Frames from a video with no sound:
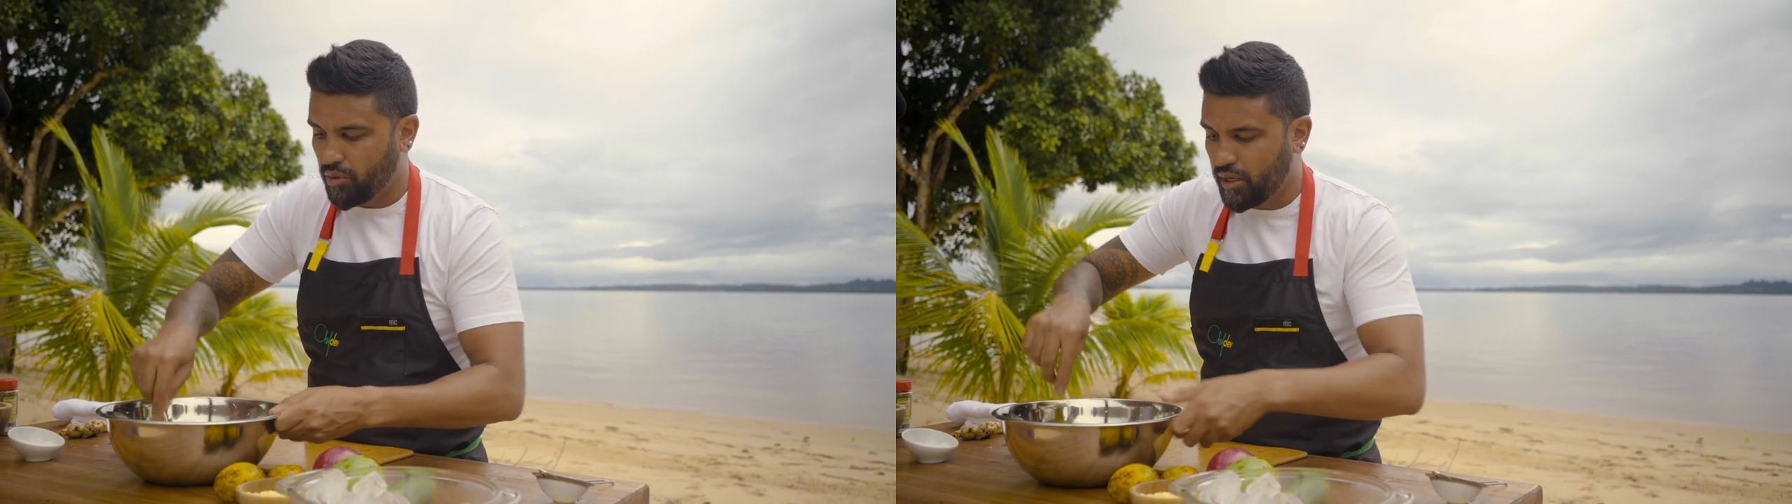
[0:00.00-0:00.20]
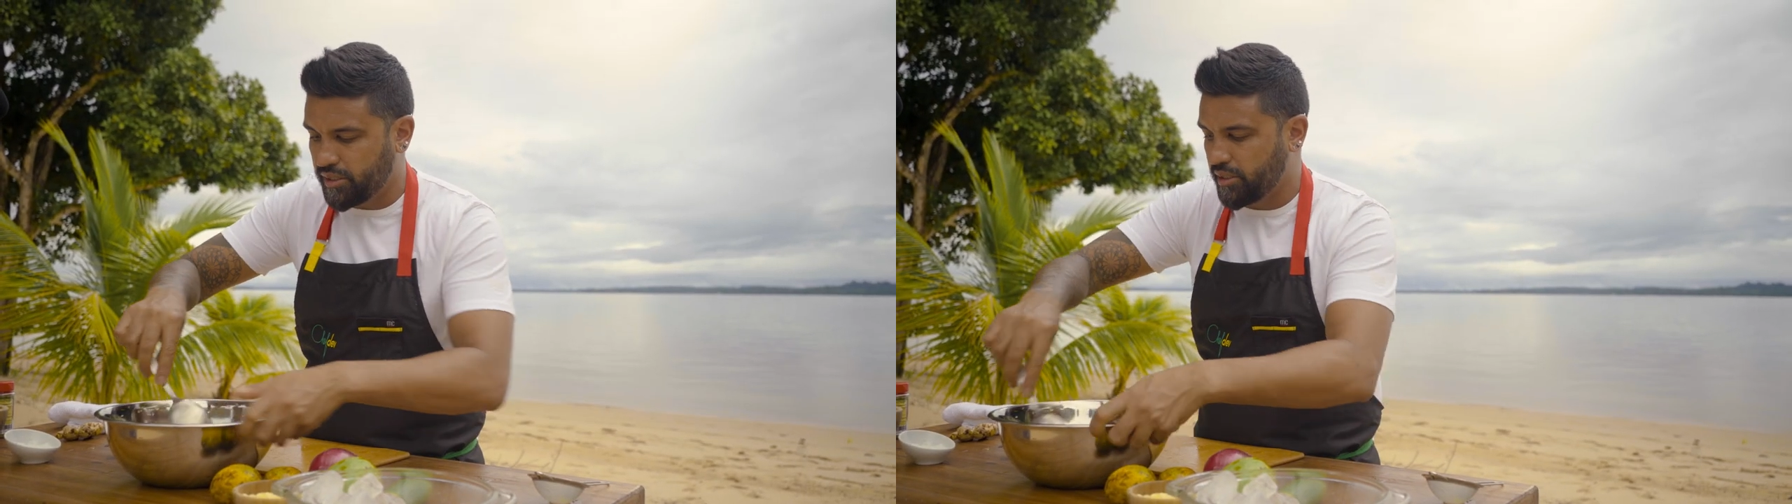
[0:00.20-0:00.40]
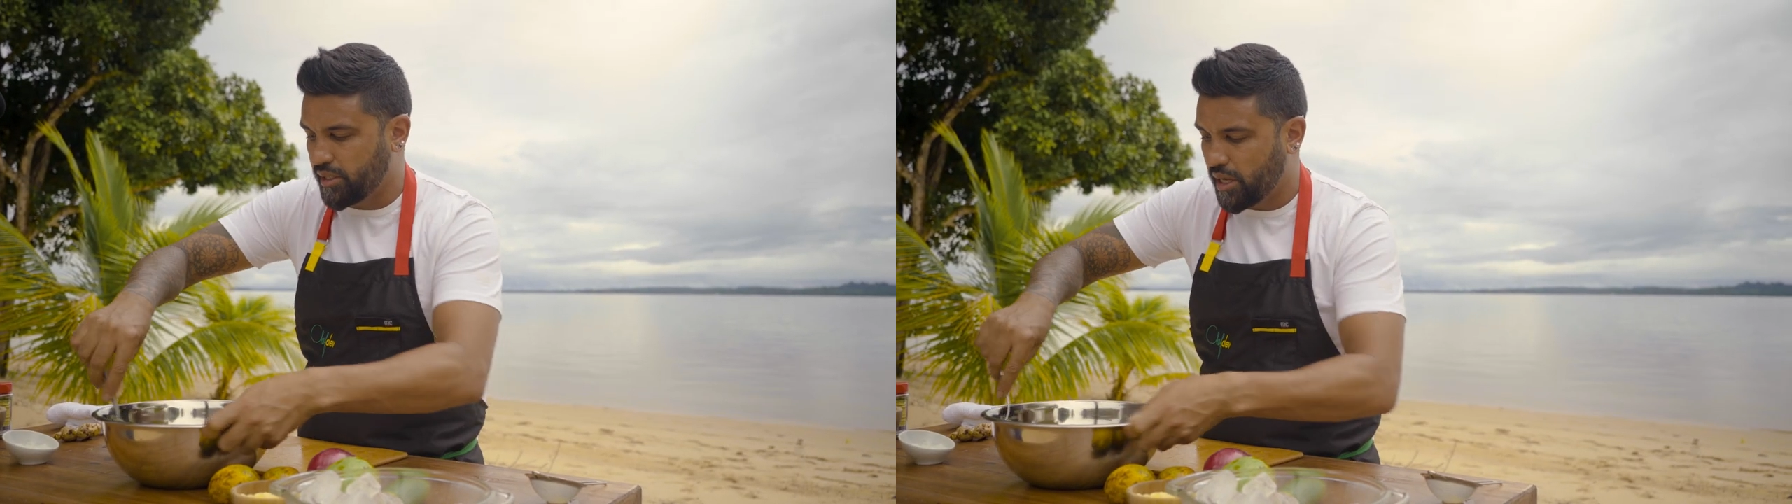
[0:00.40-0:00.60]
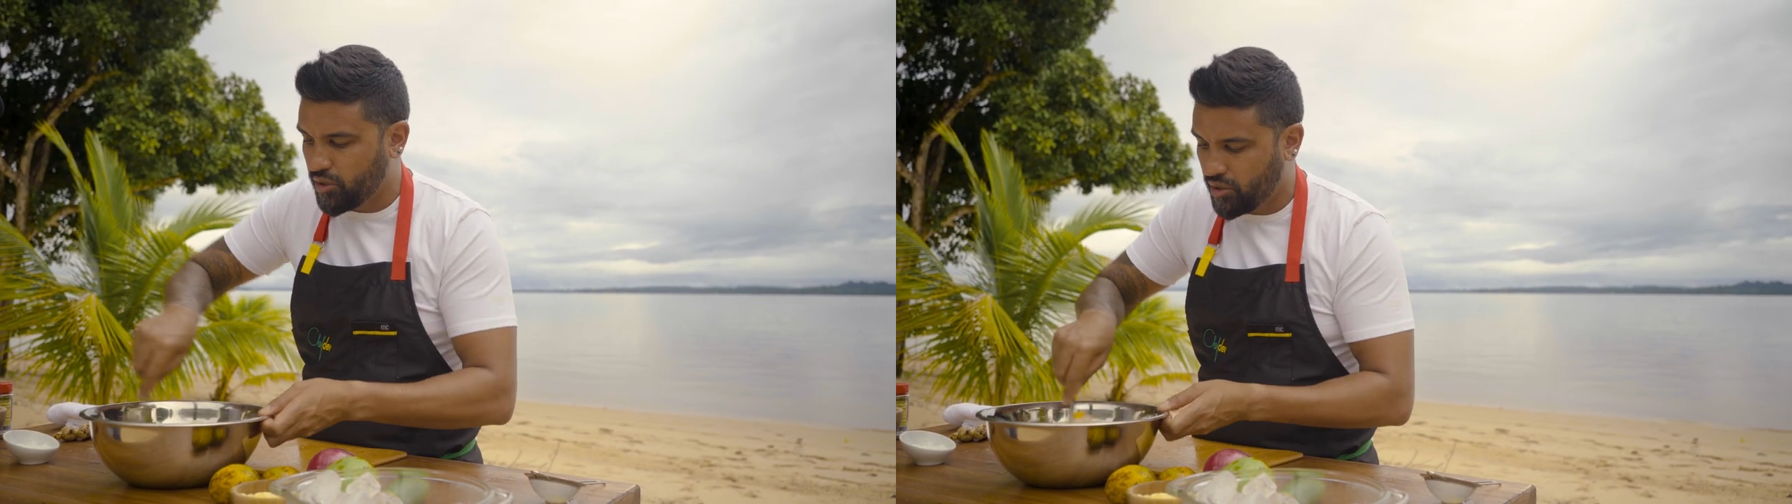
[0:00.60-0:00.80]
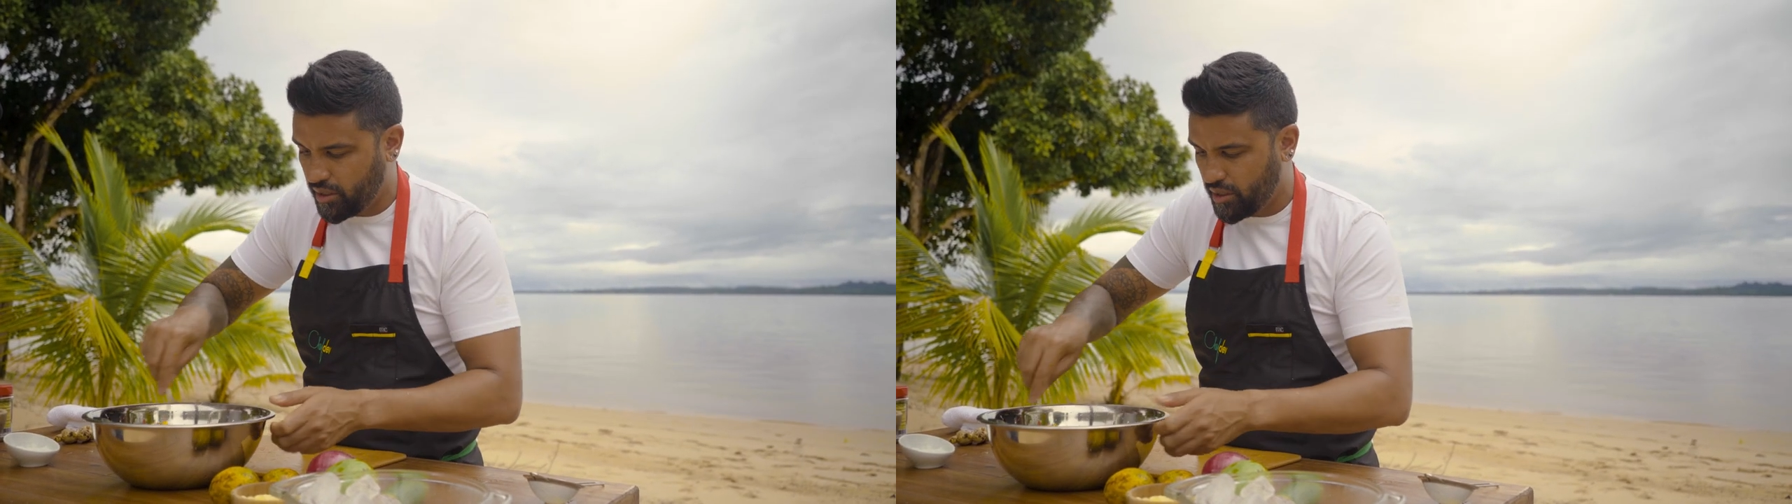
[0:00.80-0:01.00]
process, that
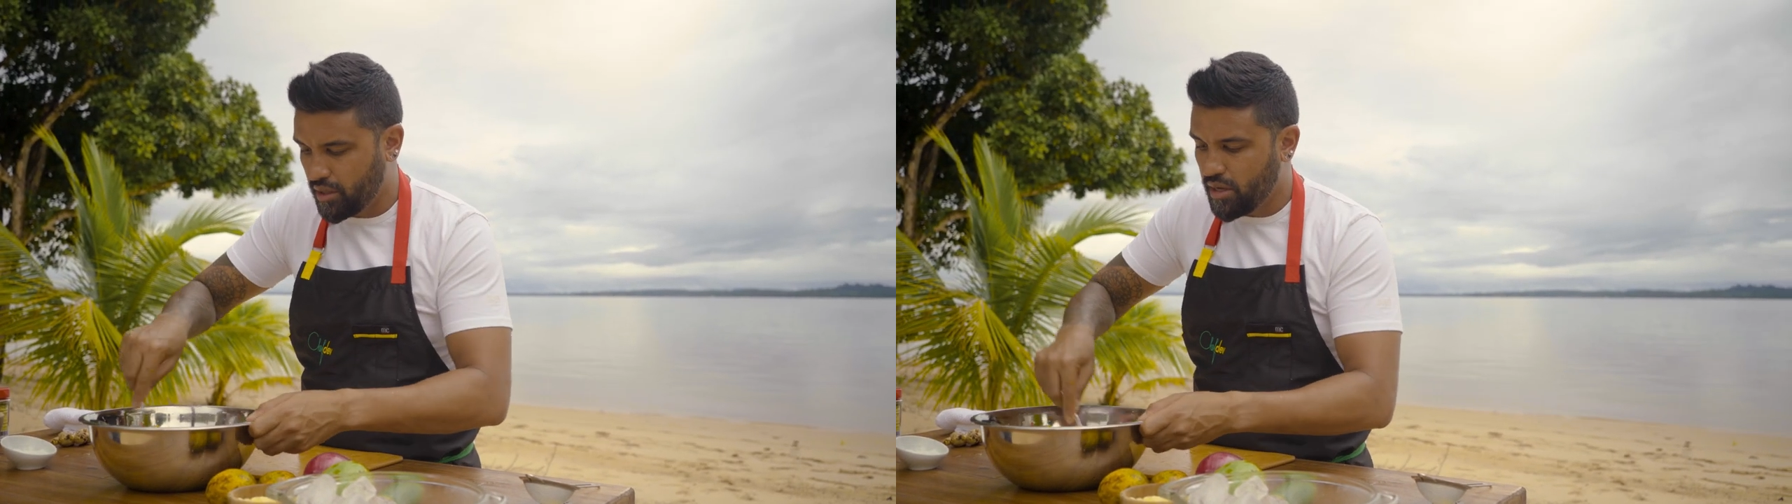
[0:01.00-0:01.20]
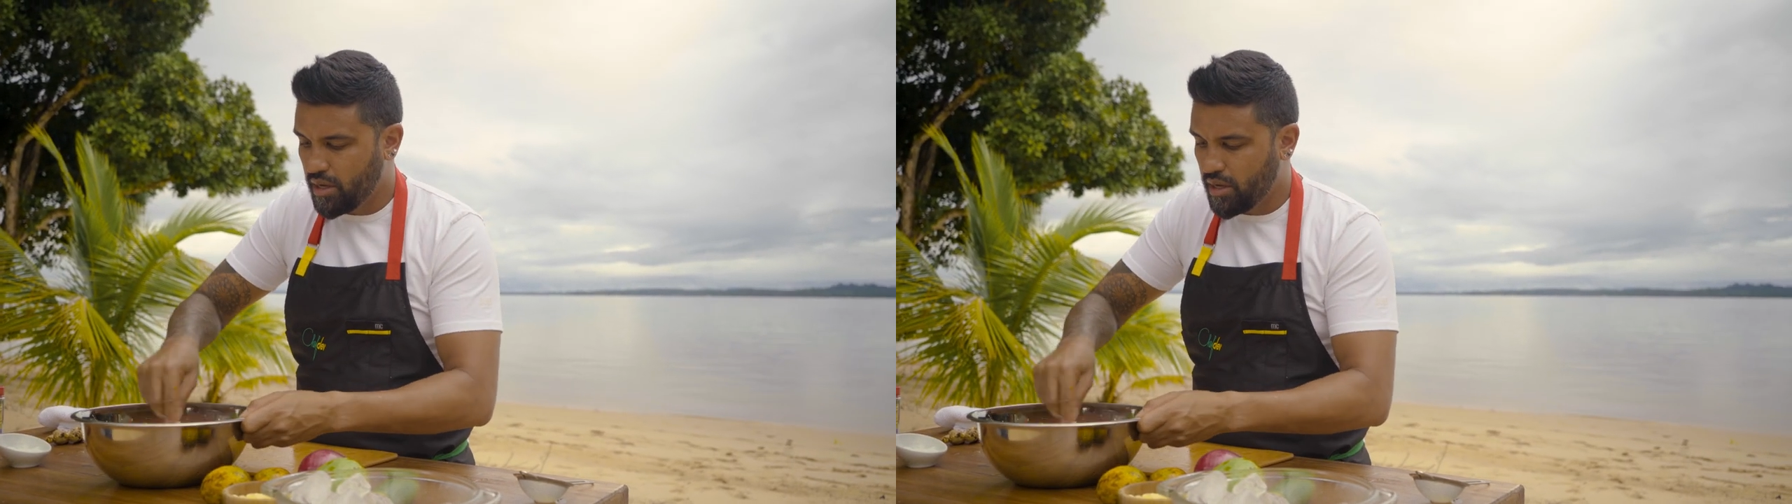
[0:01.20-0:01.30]
cooking,